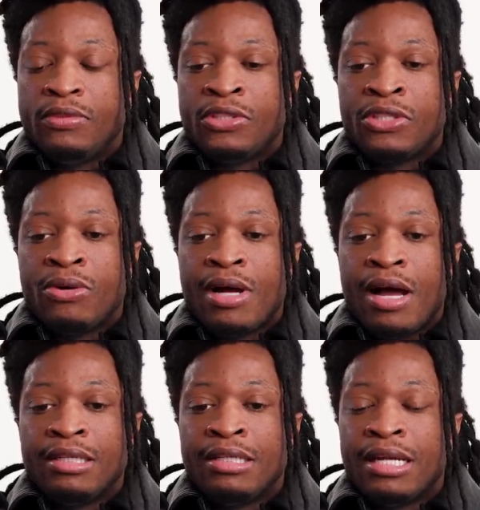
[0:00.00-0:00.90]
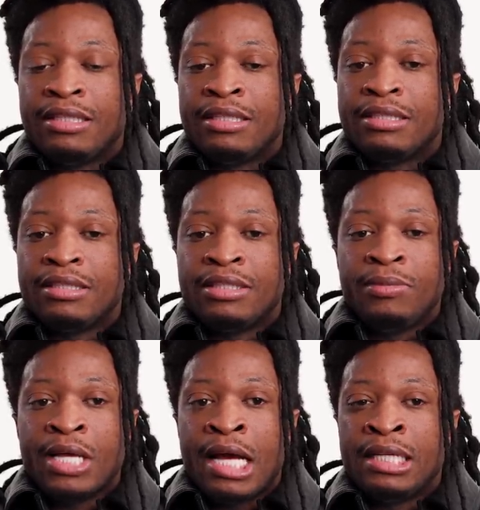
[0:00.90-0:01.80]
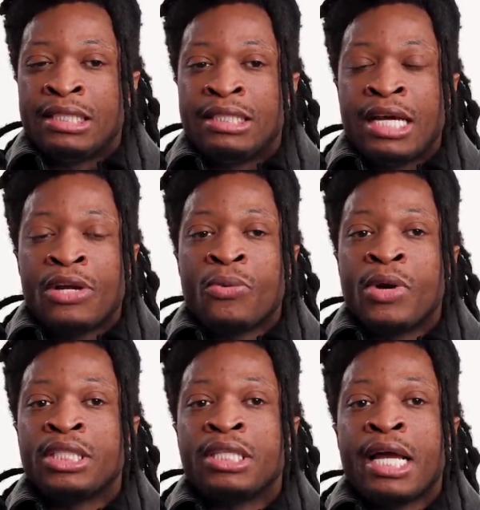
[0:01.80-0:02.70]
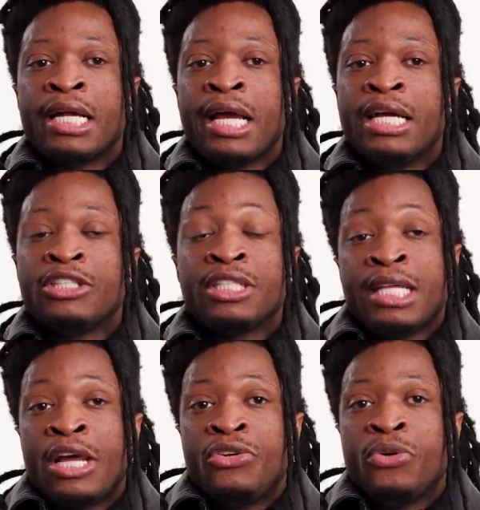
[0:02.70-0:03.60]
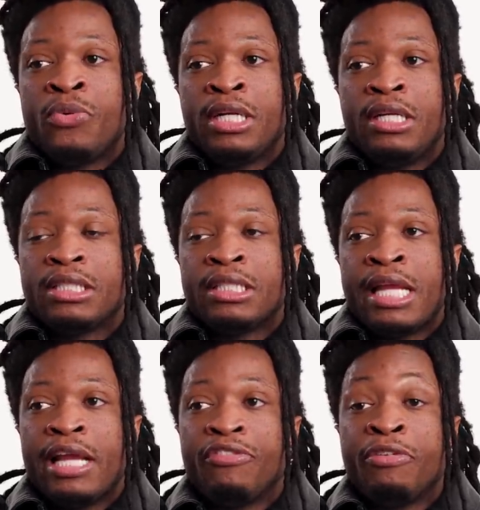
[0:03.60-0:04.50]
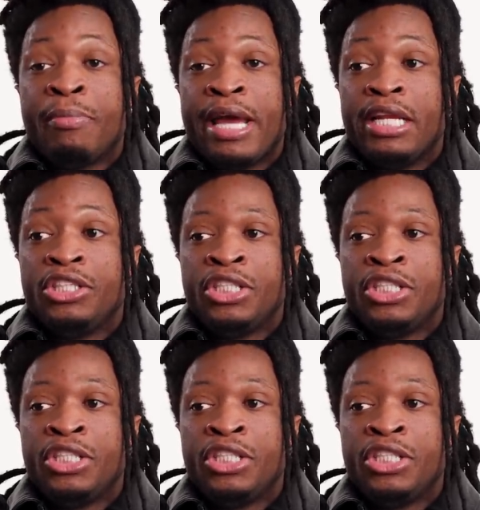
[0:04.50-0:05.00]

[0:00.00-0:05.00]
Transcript: So to be honest, it's not a question I can answer because I don't know what it looks like for men in